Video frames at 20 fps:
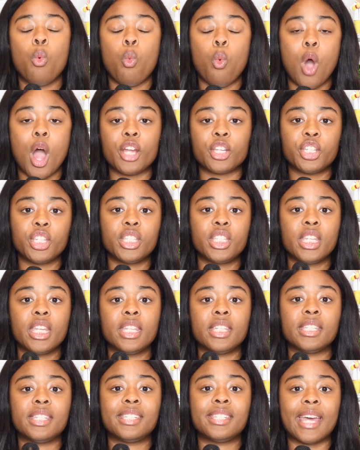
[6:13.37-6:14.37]

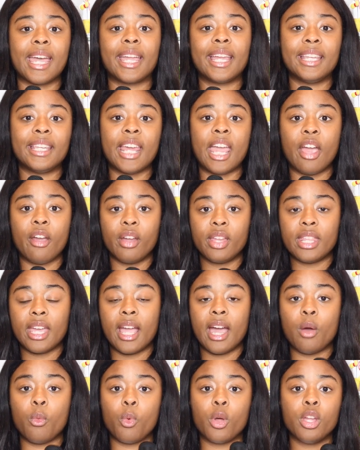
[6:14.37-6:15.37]
Washington's secondary.
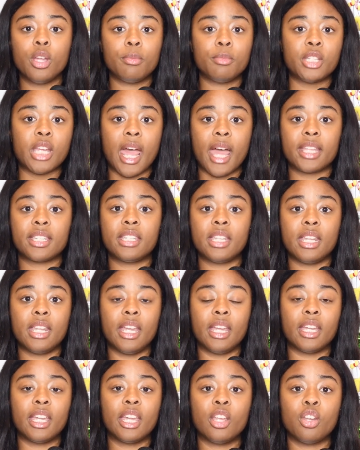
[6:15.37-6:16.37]
They got William
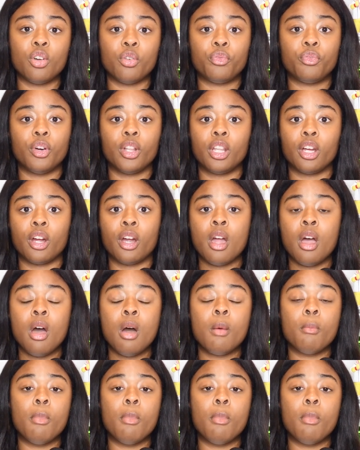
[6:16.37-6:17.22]
Jackson and Kendall Fuller.